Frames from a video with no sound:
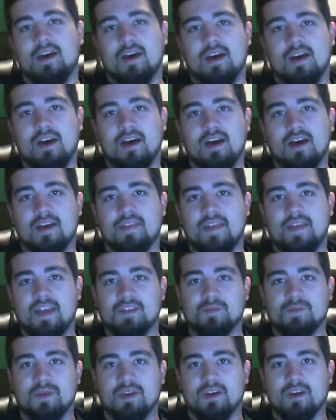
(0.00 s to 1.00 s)

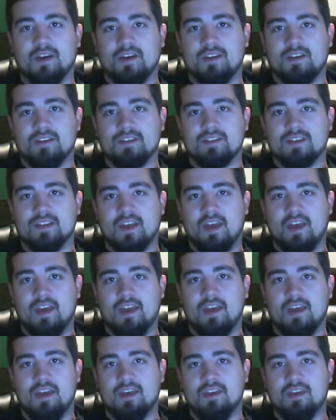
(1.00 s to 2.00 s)
That's because
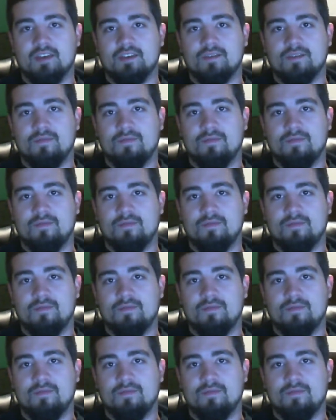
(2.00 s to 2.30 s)
a